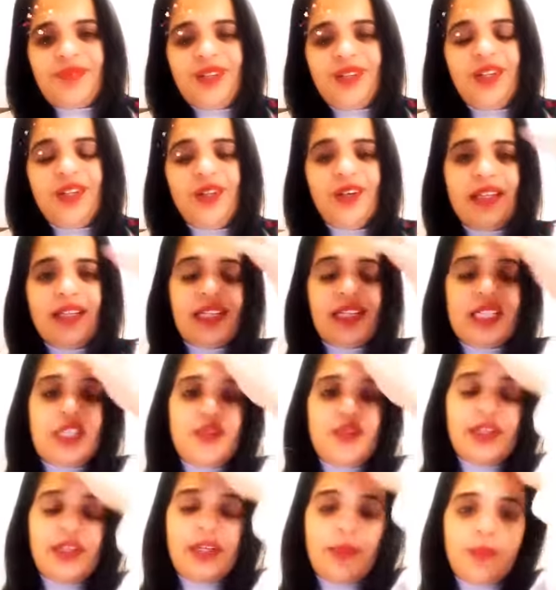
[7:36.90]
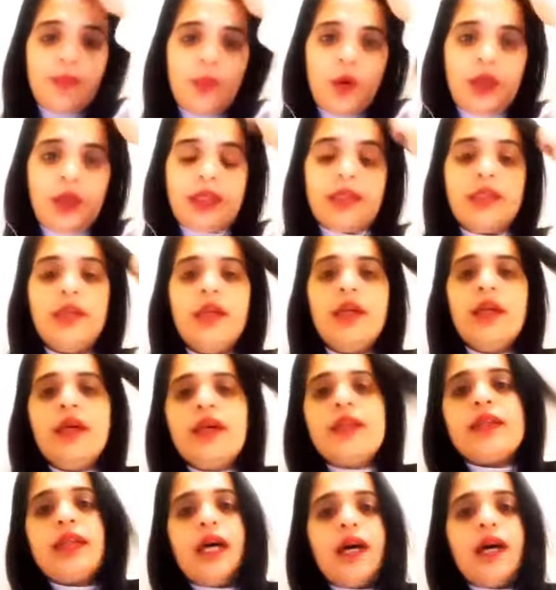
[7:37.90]
You know, and that's very important.
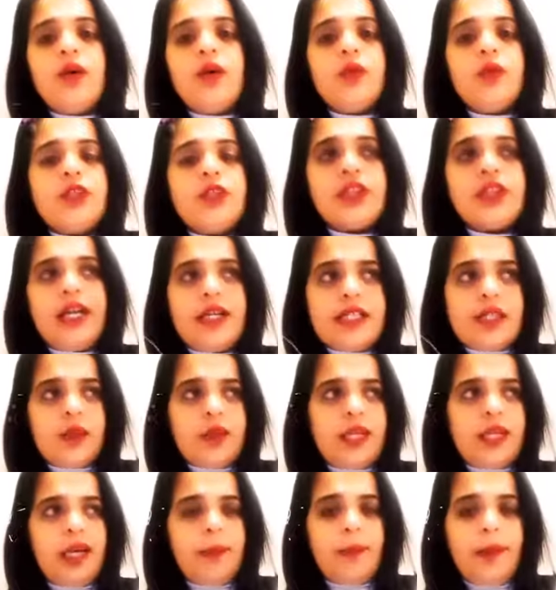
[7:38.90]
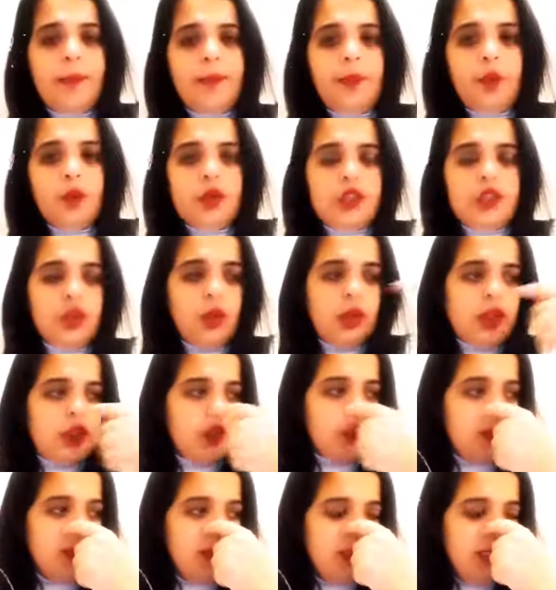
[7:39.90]
Now, today I was looking at my post
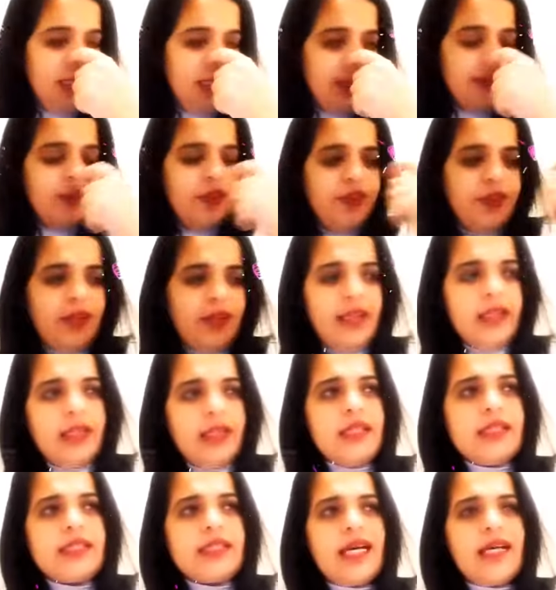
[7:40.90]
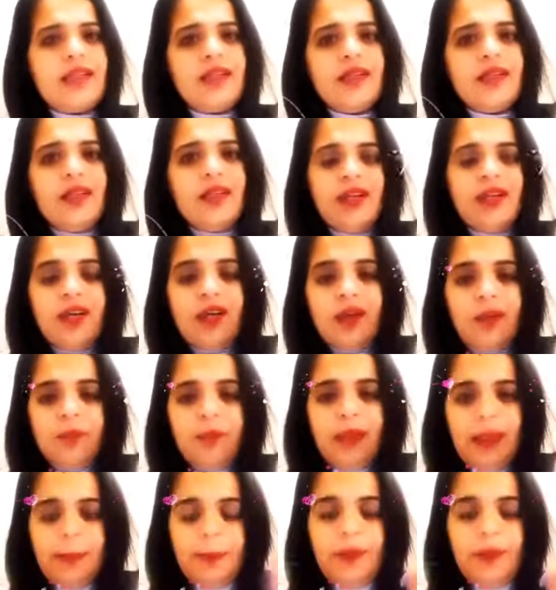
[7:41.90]
also. The thing is that
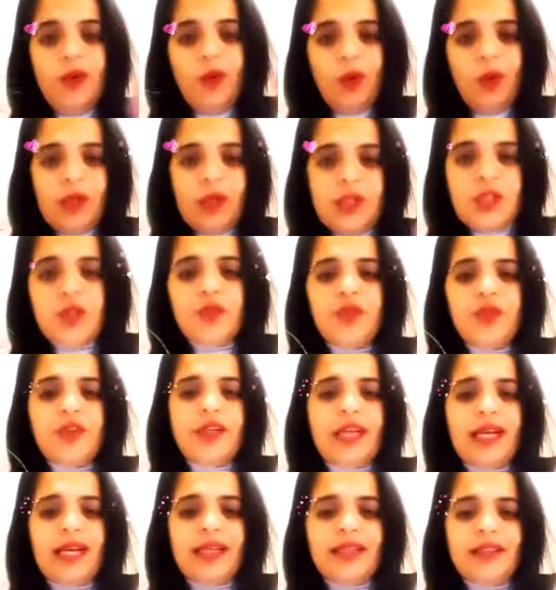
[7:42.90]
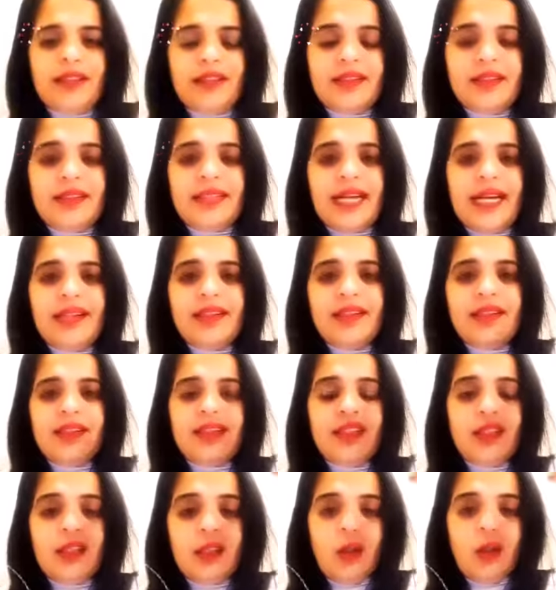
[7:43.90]
people also forget that
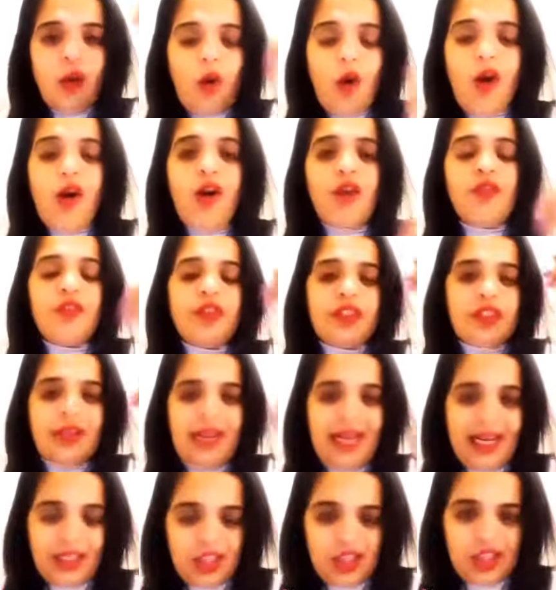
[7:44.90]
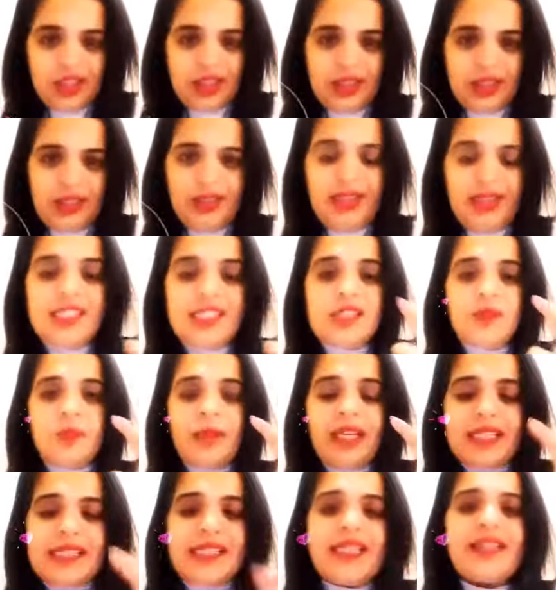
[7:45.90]
the law of attraction is
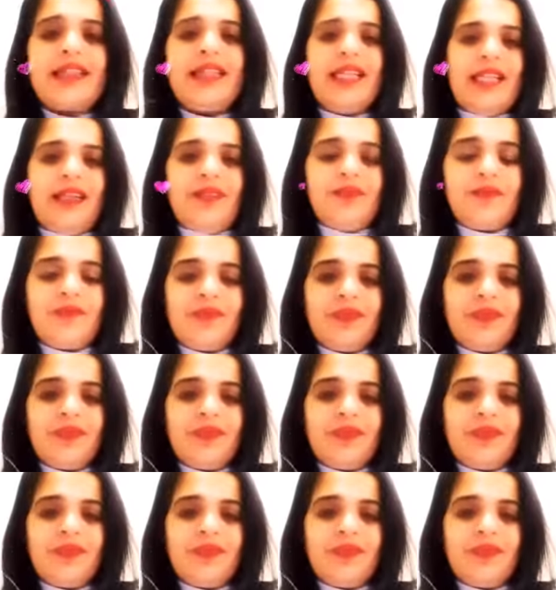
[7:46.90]
basically,